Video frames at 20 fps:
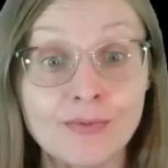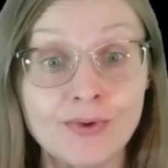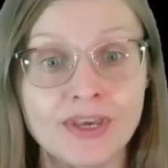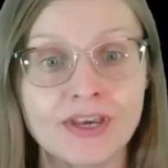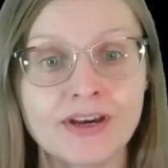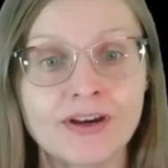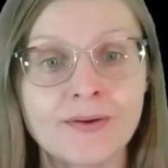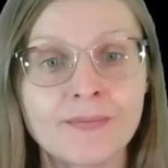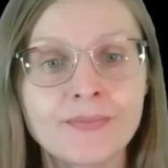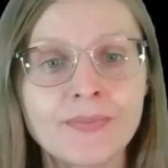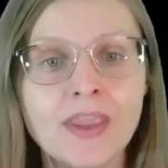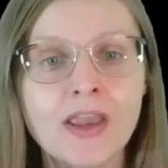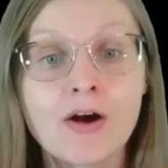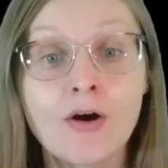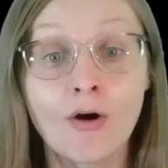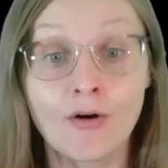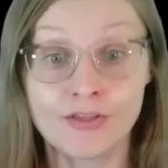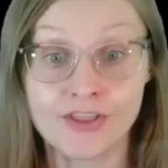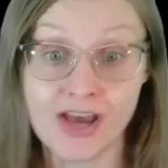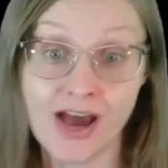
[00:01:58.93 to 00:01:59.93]
week.
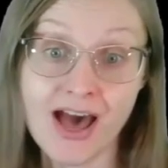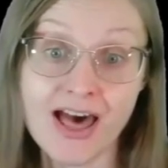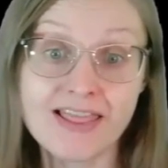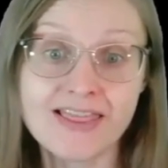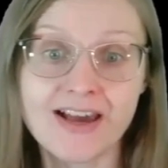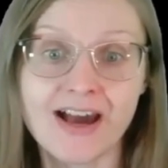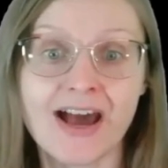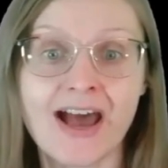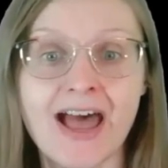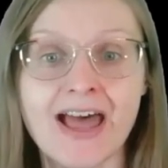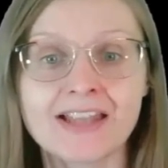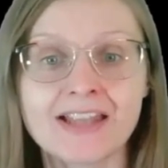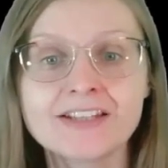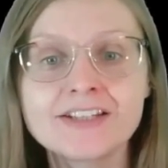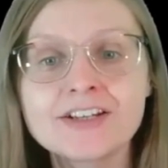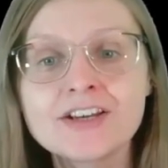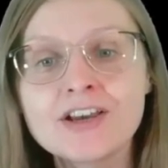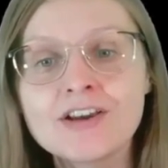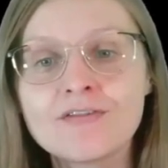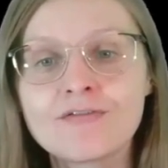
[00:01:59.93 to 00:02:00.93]
On the other hand,
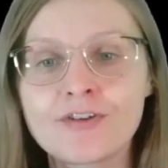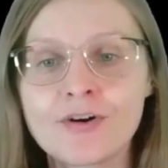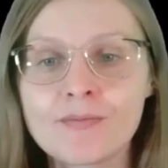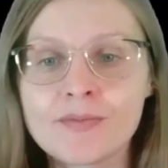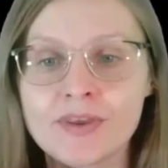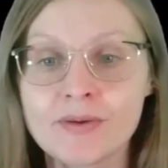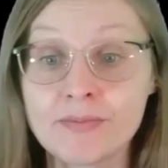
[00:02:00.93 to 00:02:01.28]
from the